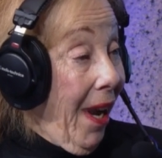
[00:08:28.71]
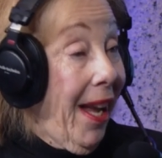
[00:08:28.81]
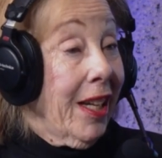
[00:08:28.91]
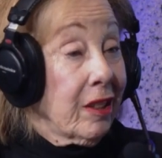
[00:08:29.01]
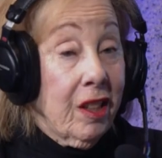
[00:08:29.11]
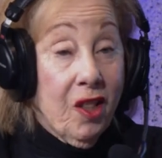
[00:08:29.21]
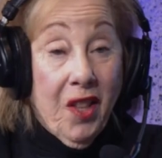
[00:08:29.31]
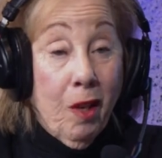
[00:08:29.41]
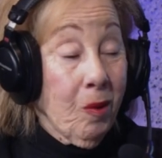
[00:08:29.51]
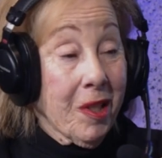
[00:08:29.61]
And
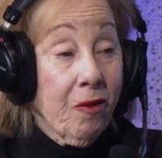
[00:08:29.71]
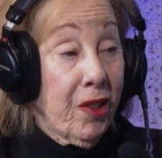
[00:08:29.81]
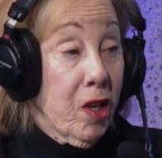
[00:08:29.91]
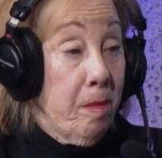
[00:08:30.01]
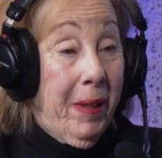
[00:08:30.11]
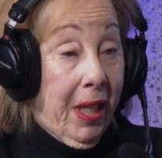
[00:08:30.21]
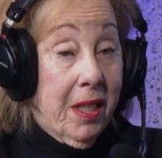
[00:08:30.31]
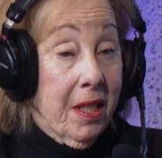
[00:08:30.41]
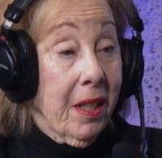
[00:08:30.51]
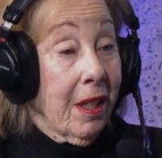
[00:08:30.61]
that was a very big
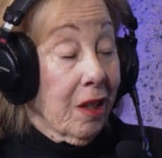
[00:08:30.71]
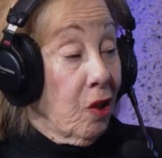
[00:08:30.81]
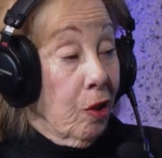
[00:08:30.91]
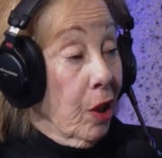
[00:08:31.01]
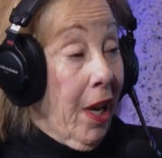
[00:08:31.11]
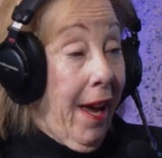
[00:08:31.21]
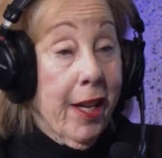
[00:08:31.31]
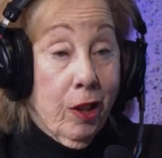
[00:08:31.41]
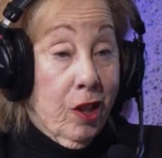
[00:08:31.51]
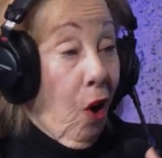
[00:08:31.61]
idea,
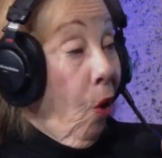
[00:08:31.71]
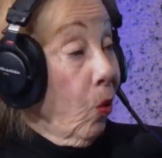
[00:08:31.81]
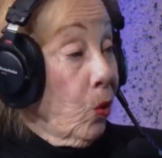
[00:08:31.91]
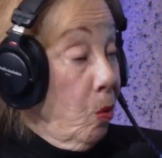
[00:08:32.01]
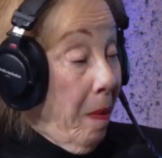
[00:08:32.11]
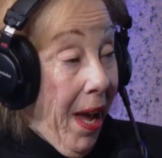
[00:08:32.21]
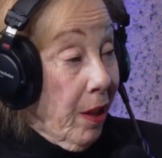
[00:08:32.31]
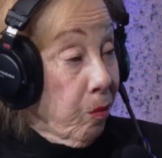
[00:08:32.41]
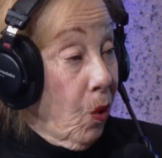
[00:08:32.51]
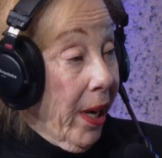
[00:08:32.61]
and it's a whole new
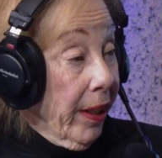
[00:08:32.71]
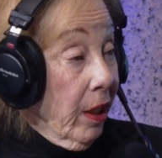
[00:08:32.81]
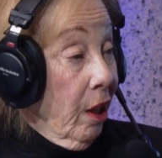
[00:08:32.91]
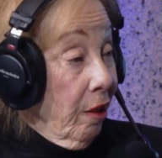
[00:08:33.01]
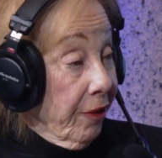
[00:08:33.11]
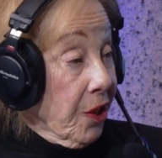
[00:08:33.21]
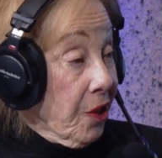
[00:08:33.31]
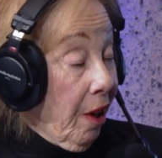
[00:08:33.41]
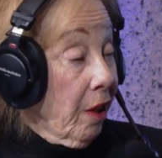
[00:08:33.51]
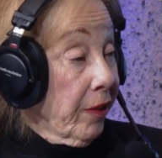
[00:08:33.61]
pathway mm-hmm. for
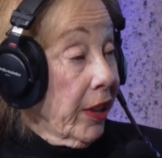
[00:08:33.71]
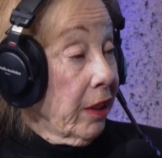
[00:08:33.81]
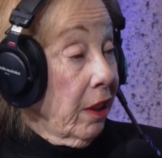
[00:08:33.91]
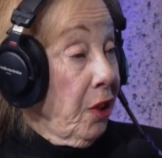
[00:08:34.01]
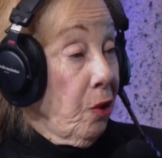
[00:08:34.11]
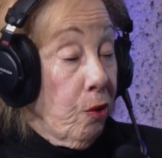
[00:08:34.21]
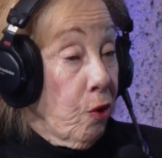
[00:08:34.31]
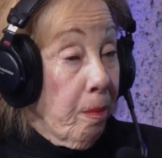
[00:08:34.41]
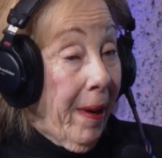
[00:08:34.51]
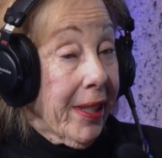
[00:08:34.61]
solving a
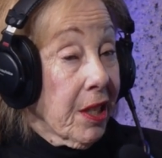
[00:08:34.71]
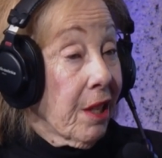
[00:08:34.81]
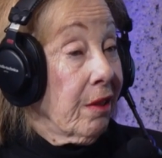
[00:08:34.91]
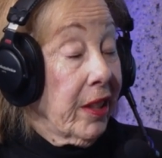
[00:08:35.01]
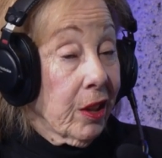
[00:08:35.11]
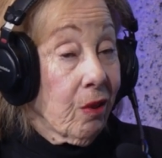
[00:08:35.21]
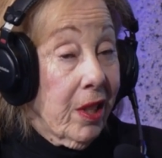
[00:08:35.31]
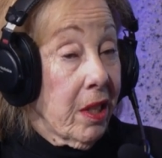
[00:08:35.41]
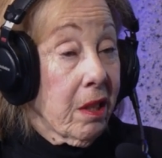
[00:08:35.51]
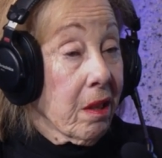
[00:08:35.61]
huge humanitarian
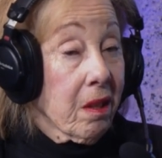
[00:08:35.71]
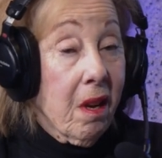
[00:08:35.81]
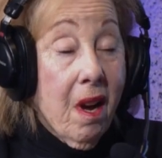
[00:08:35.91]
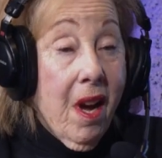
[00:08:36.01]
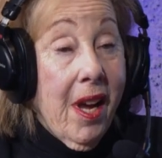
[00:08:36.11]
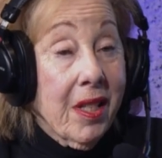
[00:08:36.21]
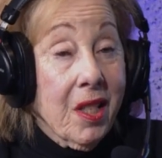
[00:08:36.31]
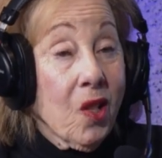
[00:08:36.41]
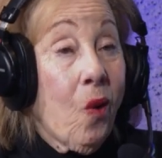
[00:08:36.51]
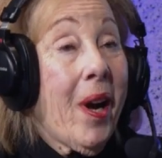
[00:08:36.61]
crisis.
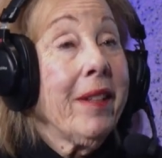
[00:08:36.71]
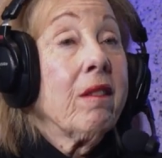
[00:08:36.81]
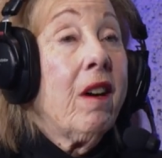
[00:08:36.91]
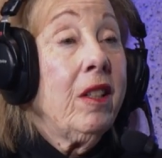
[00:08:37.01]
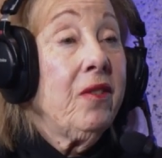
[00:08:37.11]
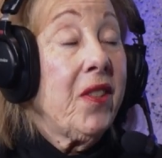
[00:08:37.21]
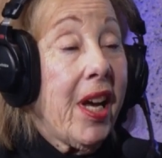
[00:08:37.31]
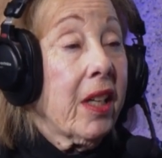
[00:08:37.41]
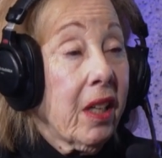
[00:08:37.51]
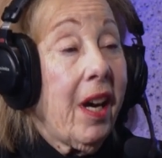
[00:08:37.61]
And so I love
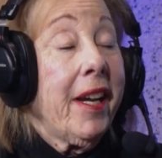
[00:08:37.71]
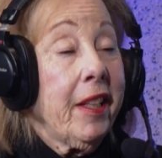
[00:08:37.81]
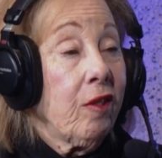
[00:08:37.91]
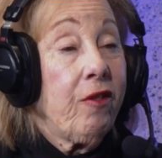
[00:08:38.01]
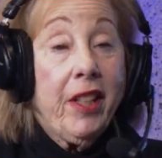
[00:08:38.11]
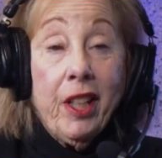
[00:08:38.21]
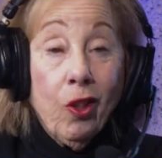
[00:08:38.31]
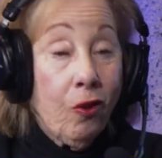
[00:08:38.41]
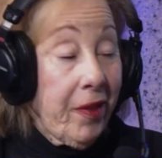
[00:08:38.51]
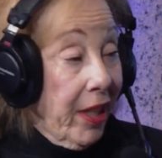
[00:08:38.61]
that kind of
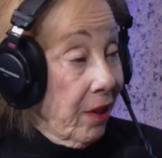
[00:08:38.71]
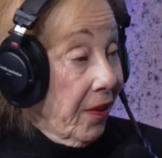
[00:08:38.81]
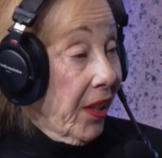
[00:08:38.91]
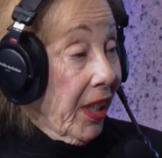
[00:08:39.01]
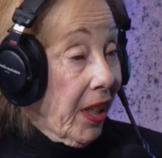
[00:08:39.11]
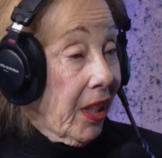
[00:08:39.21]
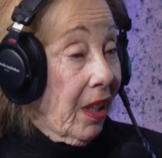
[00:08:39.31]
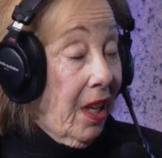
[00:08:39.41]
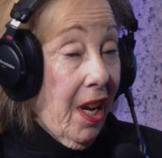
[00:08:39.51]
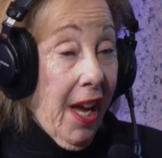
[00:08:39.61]
innovative thinking,
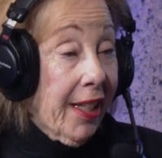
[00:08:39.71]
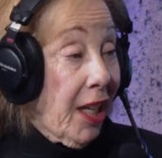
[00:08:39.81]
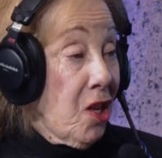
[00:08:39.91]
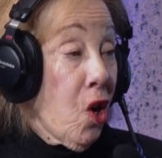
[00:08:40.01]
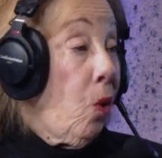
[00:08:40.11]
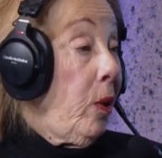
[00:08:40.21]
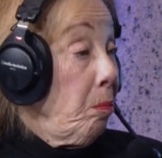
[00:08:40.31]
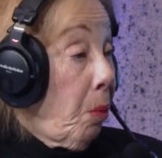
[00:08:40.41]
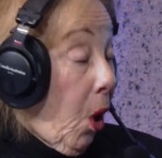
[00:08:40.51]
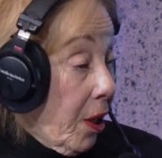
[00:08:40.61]
and I know
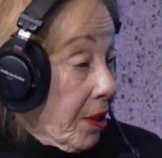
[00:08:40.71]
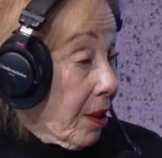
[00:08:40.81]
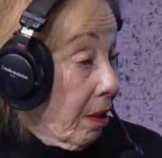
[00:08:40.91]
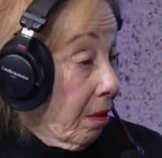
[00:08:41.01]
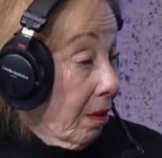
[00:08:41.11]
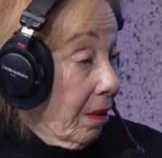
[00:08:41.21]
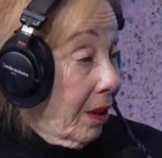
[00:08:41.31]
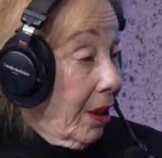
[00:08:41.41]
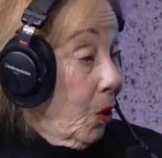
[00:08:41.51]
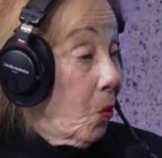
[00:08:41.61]
in Boston
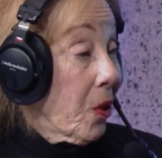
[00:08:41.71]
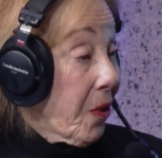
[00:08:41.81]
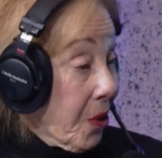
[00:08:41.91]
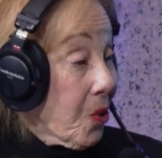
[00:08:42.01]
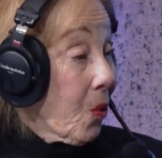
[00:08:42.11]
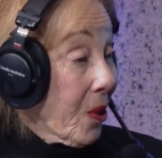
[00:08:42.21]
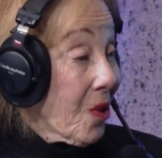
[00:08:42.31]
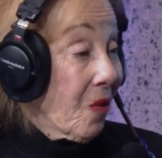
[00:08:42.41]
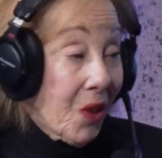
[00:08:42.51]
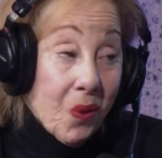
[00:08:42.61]
we're the
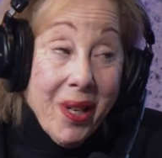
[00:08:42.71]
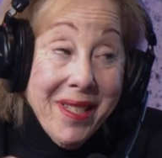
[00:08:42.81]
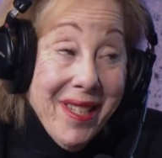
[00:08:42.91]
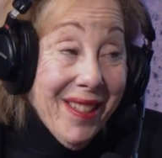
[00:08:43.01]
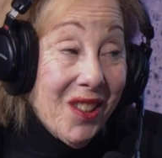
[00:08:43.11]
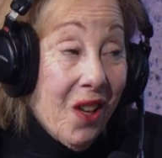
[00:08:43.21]
source of a great deal